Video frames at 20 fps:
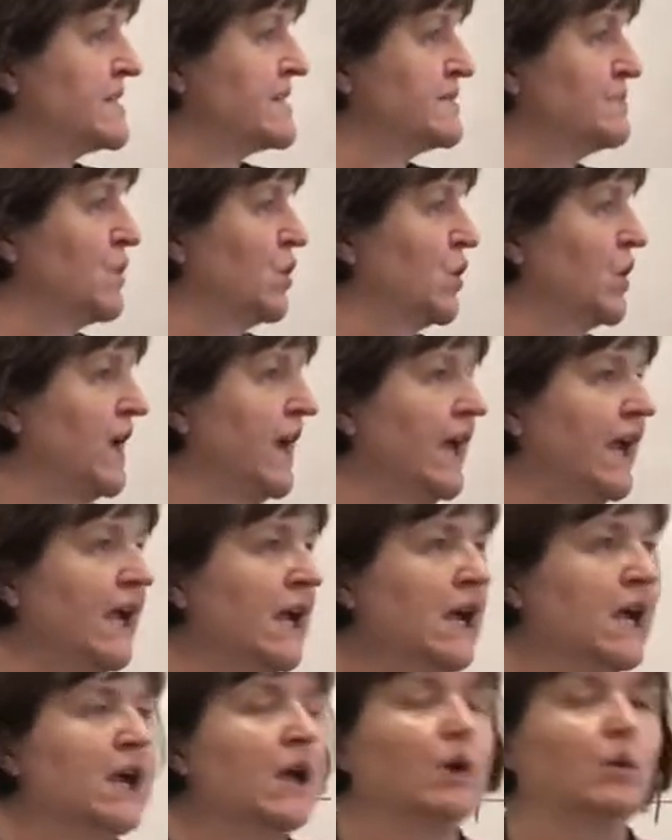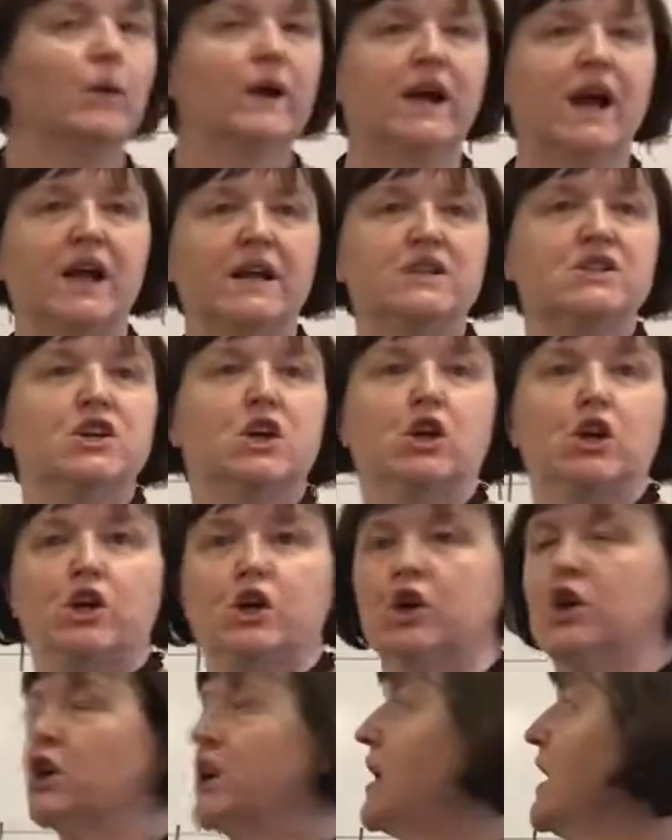this morning. We're going to
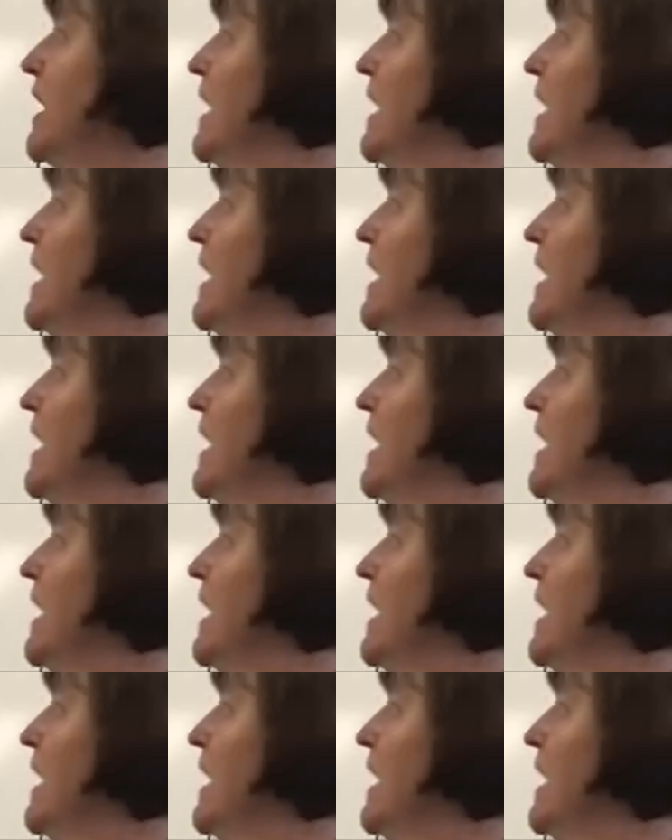look